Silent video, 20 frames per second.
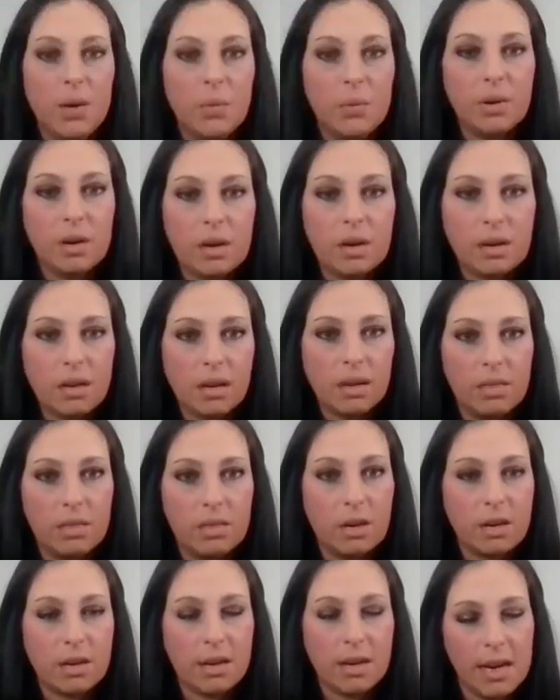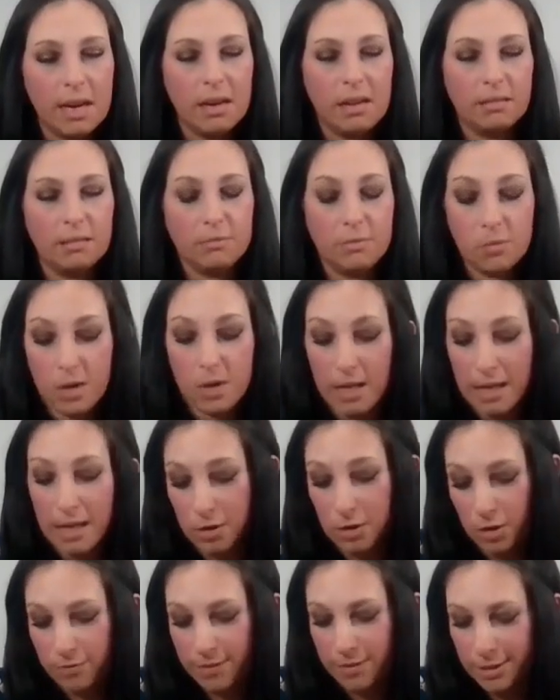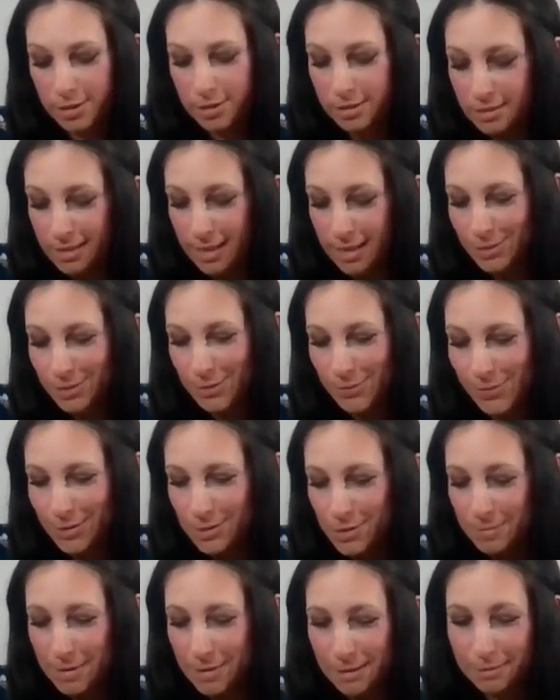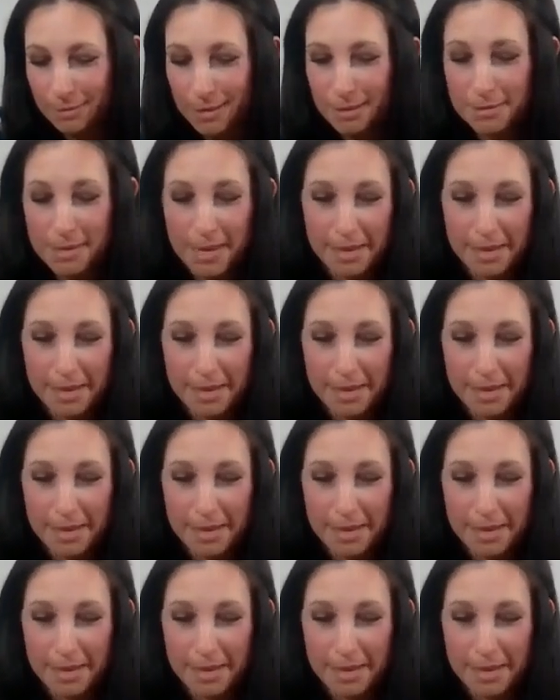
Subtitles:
they're kind, well, I don't know if I should say too much about this.